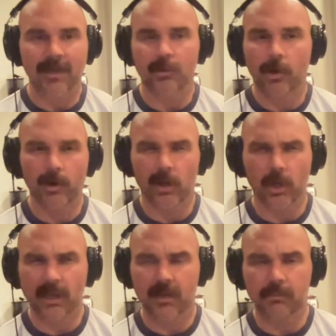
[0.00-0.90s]
don't know, it
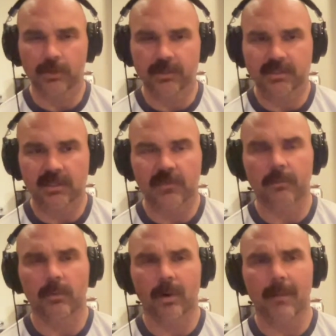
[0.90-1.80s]
all kind of blurred
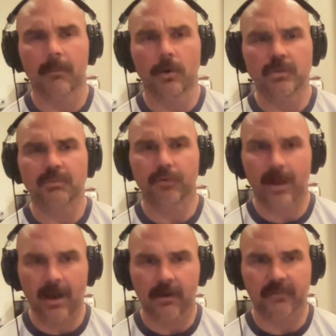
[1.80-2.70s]
together, but what I'm most
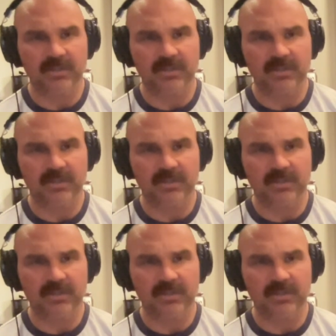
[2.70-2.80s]
proud of,